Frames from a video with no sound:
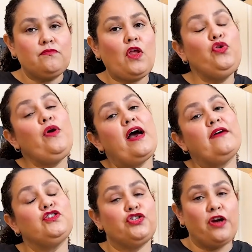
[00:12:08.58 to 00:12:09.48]
you have
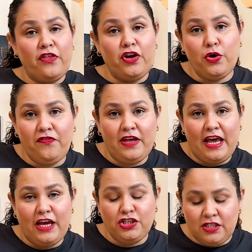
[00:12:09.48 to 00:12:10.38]
to turn on the
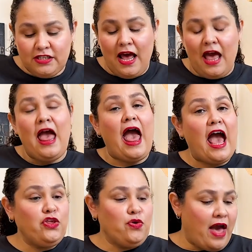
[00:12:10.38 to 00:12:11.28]
notifications,
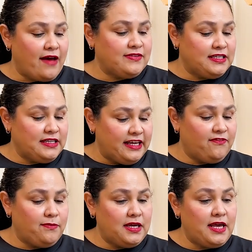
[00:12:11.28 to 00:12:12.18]
and you have to leave
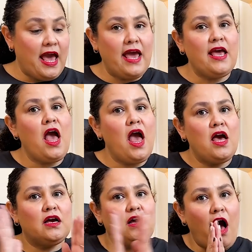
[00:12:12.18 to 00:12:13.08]
me a
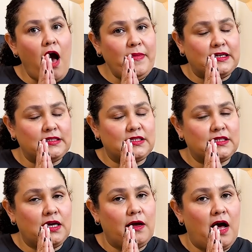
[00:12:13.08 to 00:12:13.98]
comment.
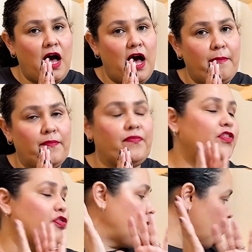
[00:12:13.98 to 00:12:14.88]
The
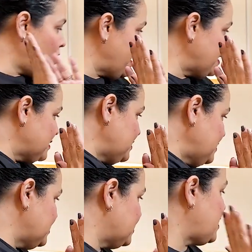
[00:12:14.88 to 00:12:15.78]
3
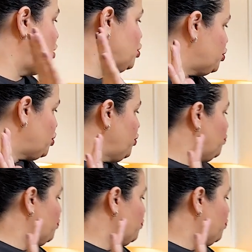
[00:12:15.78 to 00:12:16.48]
prizes, I'll show you